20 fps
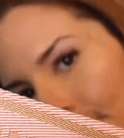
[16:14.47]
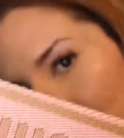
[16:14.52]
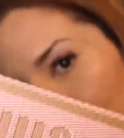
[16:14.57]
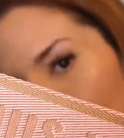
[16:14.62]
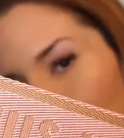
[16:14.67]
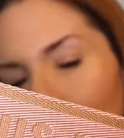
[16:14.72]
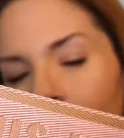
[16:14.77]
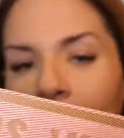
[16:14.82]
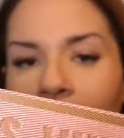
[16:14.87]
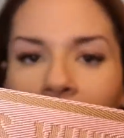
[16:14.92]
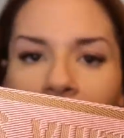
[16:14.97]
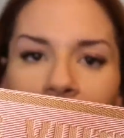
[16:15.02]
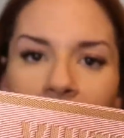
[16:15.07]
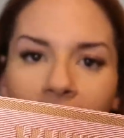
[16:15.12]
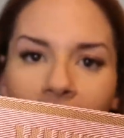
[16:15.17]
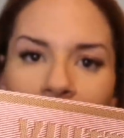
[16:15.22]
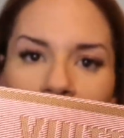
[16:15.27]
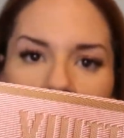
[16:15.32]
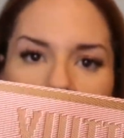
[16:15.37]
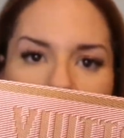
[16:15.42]
pink
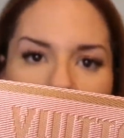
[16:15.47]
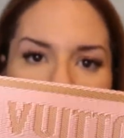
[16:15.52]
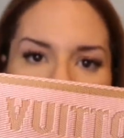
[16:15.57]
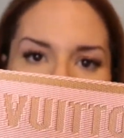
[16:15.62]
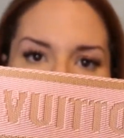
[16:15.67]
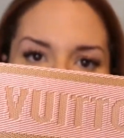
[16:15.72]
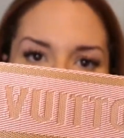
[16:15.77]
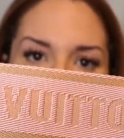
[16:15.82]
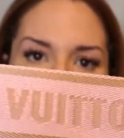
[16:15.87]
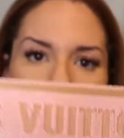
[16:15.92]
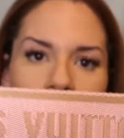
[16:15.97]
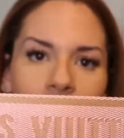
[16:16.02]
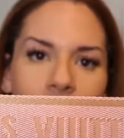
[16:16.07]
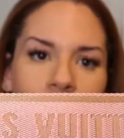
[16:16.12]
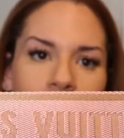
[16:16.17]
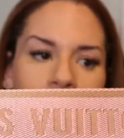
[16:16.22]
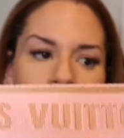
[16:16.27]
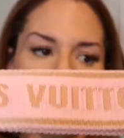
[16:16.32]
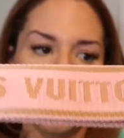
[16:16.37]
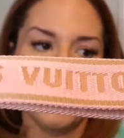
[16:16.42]
and khaki
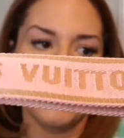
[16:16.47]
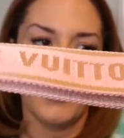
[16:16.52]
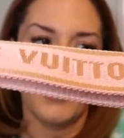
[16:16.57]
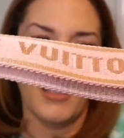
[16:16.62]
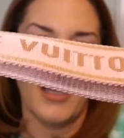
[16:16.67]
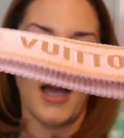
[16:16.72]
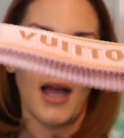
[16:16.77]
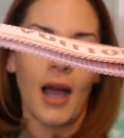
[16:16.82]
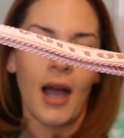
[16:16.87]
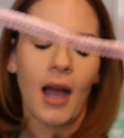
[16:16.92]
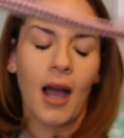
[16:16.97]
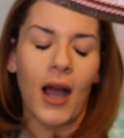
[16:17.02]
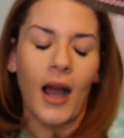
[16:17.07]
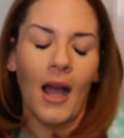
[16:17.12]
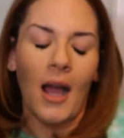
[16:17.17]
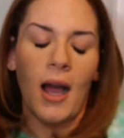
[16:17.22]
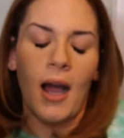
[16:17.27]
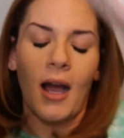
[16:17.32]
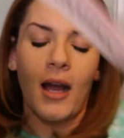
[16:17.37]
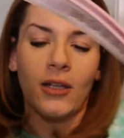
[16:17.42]

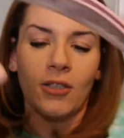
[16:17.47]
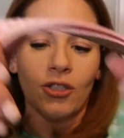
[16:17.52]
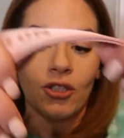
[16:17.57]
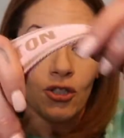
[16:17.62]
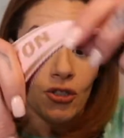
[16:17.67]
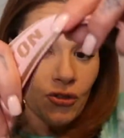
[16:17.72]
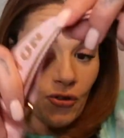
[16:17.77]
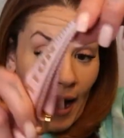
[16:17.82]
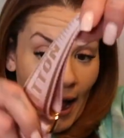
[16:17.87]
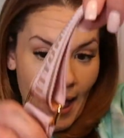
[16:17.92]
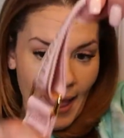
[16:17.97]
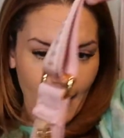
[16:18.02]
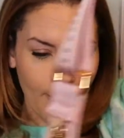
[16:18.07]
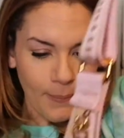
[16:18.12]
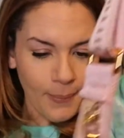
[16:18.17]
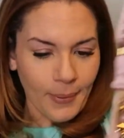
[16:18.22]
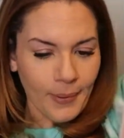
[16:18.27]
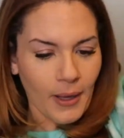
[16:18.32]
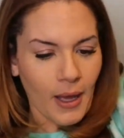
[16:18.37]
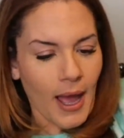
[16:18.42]
strap.
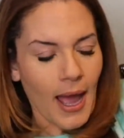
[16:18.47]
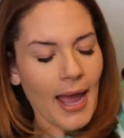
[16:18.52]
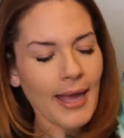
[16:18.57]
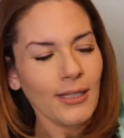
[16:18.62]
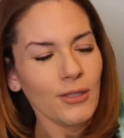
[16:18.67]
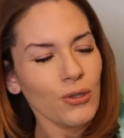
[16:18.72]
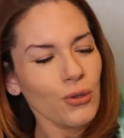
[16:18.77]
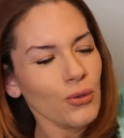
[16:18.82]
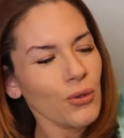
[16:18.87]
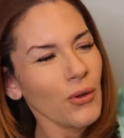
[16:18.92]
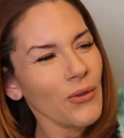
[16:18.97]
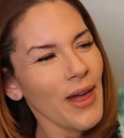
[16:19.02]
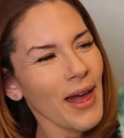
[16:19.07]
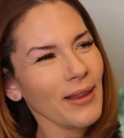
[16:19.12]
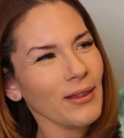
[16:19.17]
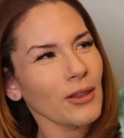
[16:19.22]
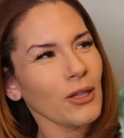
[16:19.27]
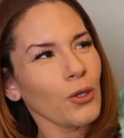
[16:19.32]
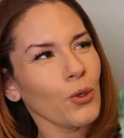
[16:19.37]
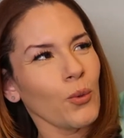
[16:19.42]
I do know
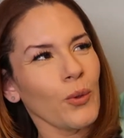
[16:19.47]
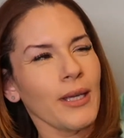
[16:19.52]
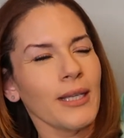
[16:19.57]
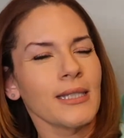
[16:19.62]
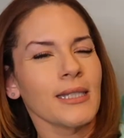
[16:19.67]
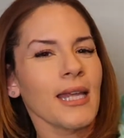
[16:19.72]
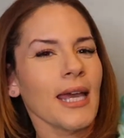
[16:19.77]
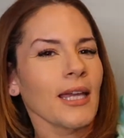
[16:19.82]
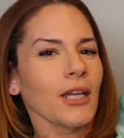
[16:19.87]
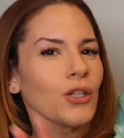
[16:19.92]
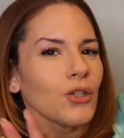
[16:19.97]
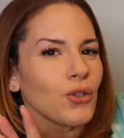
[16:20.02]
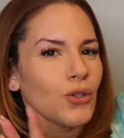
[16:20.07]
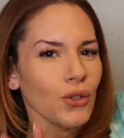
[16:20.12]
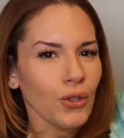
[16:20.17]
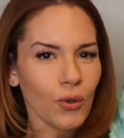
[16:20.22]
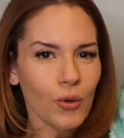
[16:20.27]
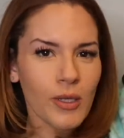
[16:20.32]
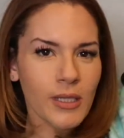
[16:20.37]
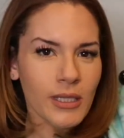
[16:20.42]
that Louis' like
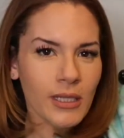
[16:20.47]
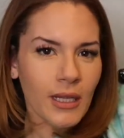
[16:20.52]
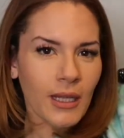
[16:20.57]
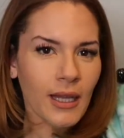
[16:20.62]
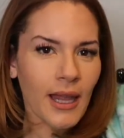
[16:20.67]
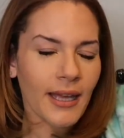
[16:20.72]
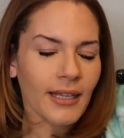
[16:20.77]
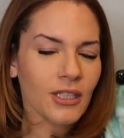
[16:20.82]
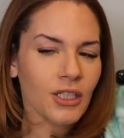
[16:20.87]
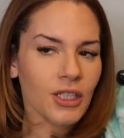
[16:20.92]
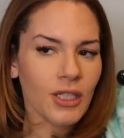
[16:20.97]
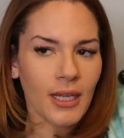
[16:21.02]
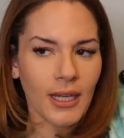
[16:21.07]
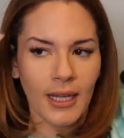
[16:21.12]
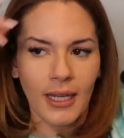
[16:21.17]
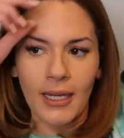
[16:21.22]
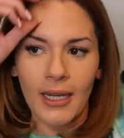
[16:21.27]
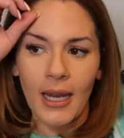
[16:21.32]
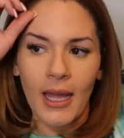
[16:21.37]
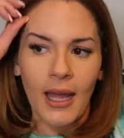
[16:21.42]
newest
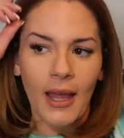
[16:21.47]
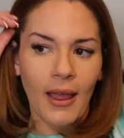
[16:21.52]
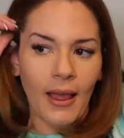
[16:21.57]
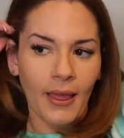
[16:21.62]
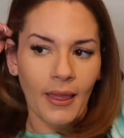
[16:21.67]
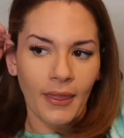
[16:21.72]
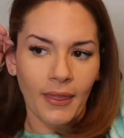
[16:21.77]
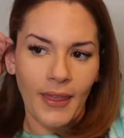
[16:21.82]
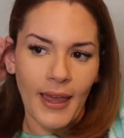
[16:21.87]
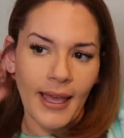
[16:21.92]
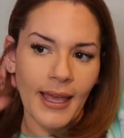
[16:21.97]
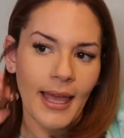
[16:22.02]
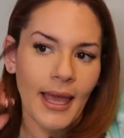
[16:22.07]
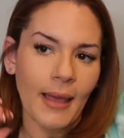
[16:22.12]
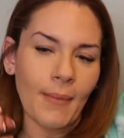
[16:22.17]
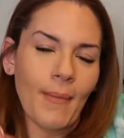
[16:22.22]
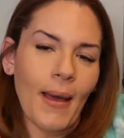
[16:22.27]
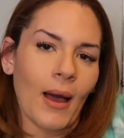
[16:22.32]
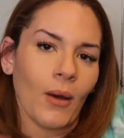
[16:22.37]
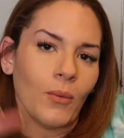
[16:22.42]
collection, they
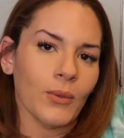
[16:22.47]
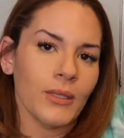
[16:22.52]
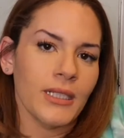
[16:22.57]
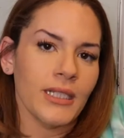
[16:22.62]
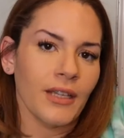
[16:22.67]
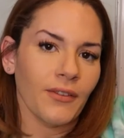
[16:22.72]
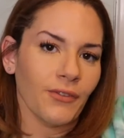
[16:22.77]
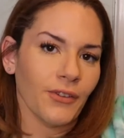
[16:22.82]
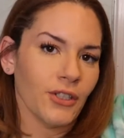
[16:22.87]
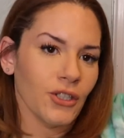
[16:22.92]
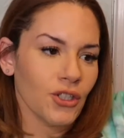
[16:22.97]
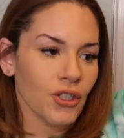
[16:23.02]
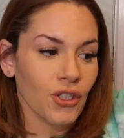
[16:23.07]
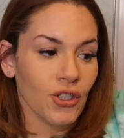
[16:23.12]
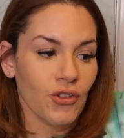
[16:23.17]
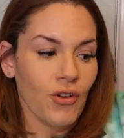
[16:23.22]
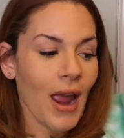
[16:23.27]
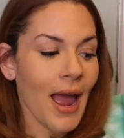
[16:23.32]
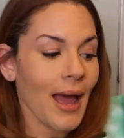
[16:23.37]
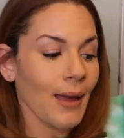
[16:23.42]
came out with different
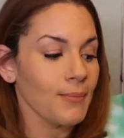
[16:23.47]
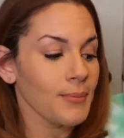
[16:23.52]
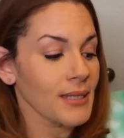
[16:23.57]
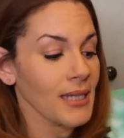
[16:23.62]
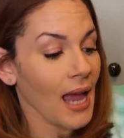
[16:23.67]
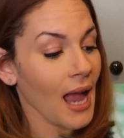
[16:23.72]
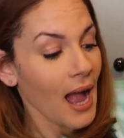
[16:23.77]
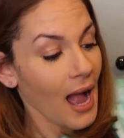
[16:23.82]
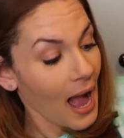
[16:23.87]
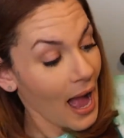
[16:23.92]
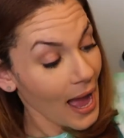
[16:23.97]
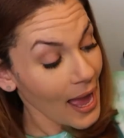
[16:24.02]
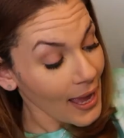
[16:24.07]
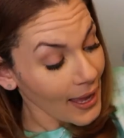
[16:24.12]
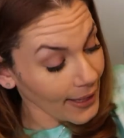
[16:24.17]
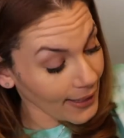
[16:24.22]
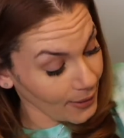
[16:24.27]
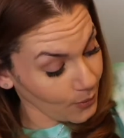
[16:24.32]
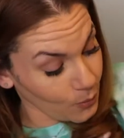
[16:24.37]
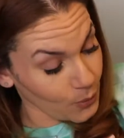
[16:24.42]
straps.
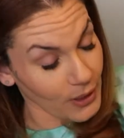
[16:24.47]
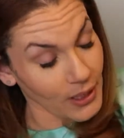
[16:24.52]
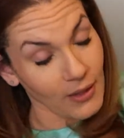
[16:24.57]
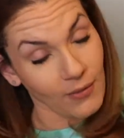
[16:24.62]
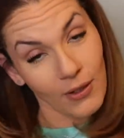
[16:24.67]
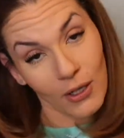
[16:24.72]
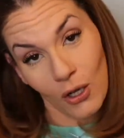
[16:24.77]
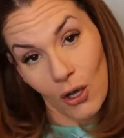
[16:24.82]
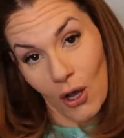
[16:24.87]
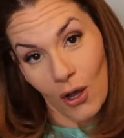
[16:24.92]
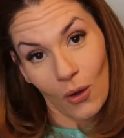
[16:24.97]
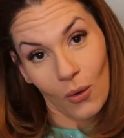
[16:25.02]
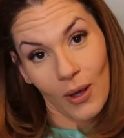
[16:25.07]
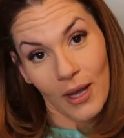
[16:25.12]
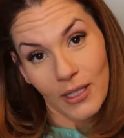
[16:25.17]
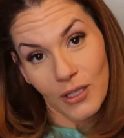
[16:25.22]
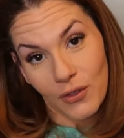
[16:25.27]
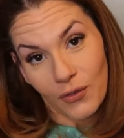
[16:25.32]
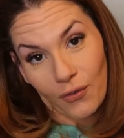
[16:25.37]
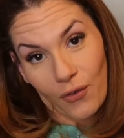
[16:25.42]
I would even go
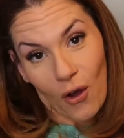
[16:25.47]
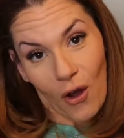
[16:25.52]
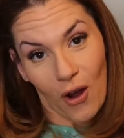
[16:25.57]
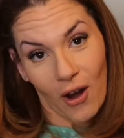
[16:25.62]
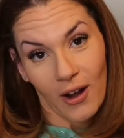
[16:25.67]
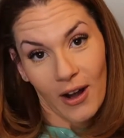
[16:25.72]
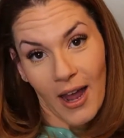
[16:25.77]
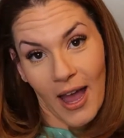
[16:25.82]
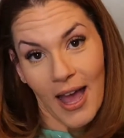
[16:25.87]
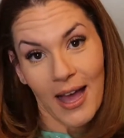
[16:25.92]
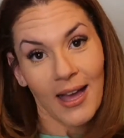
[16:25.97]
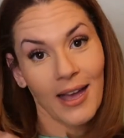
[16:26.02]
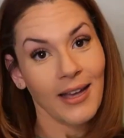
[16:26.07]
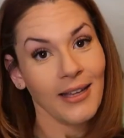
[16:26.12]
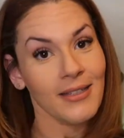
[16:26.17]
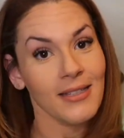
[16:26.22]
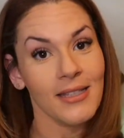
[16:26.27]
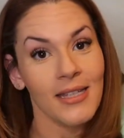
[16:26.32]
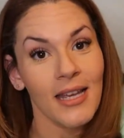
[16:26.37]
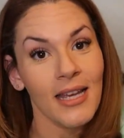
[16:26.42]
as far
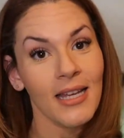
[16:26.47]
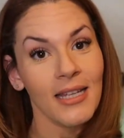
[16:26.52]
as